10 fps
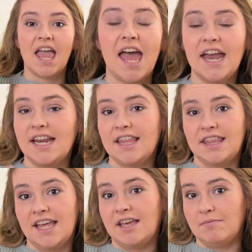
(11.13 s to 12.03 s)

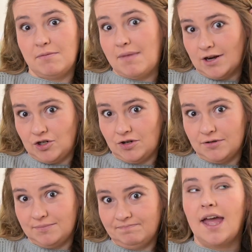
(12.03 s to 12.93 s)
anything but
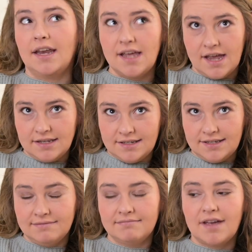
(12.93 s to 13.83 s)
magical. And
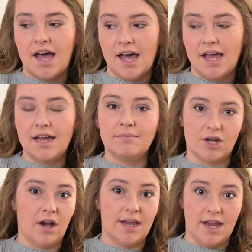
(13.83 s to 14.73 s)
yes, I am
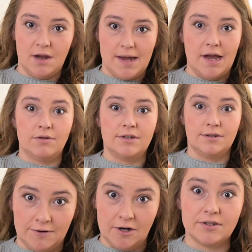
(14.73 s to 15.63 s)
talking about
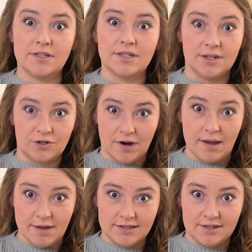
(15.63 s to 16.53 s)
first
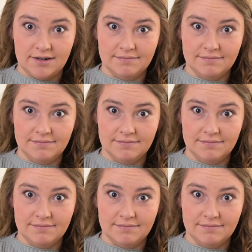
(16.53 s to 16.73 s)
trimester.